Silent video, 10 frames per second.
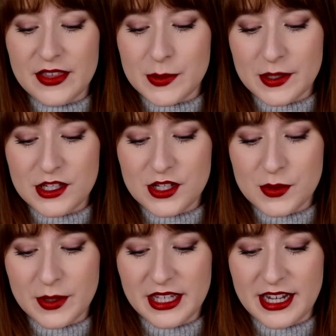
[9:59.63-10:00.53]
This one's
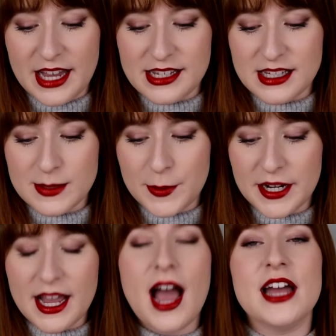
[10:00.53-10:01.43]
just really nice. It's
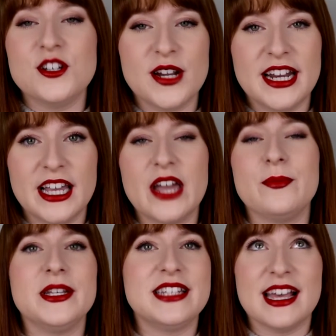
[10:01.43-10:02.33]
pretty hydrating.
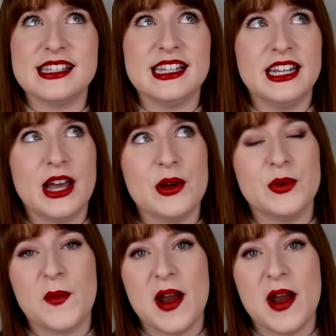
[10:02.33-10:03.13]
I've been testing it out and